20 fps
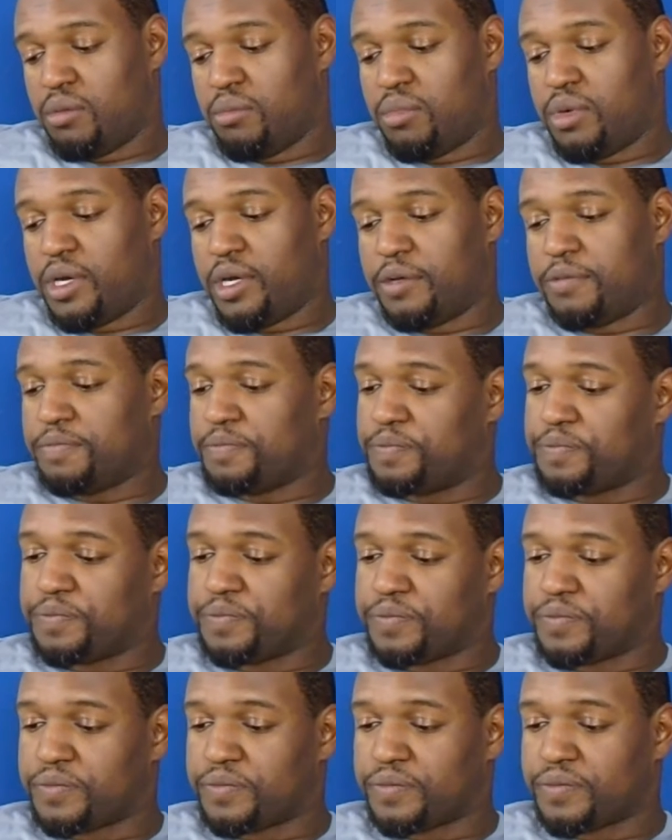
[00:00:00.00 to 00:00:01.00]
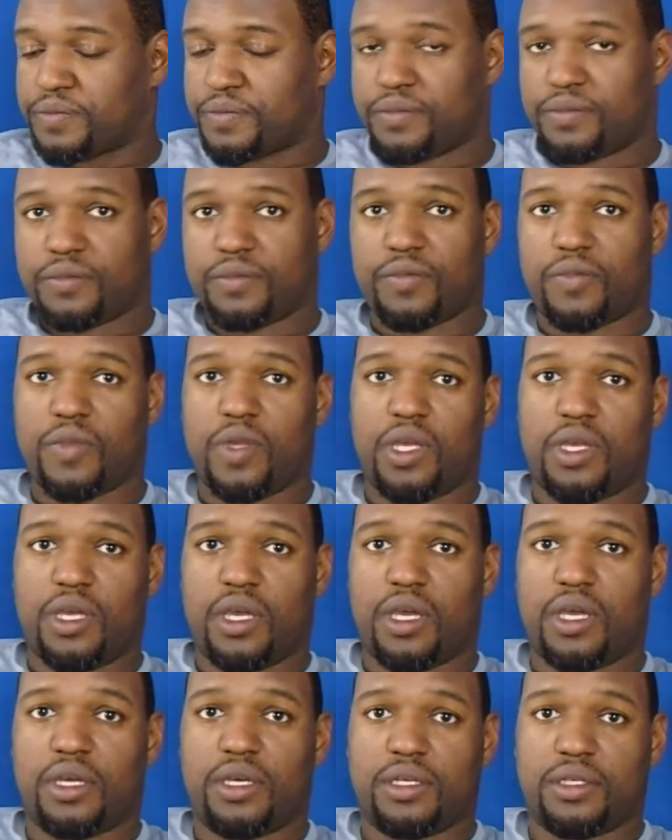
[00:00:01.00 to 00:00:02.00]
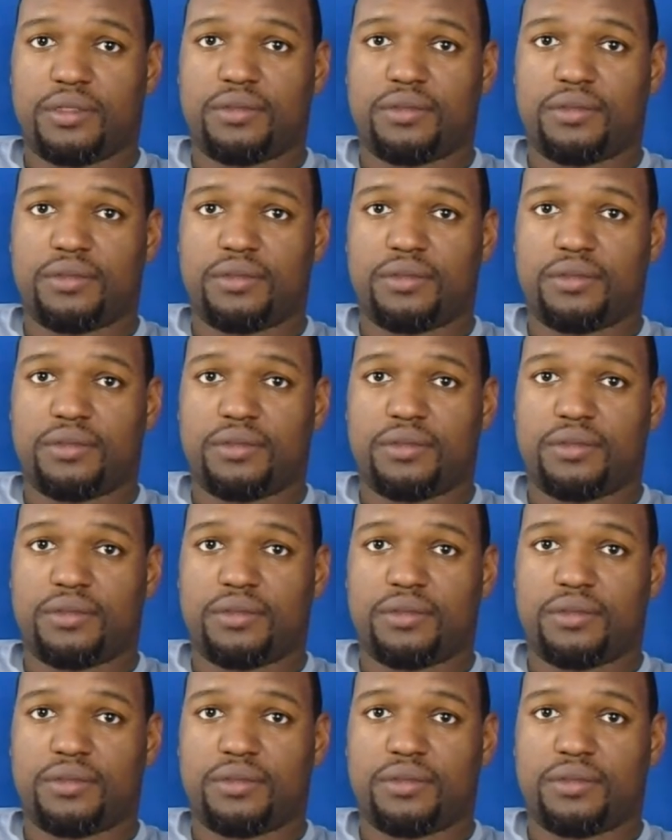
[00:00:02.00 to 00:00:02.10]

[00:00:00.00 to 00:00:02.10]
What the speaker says: But yeah,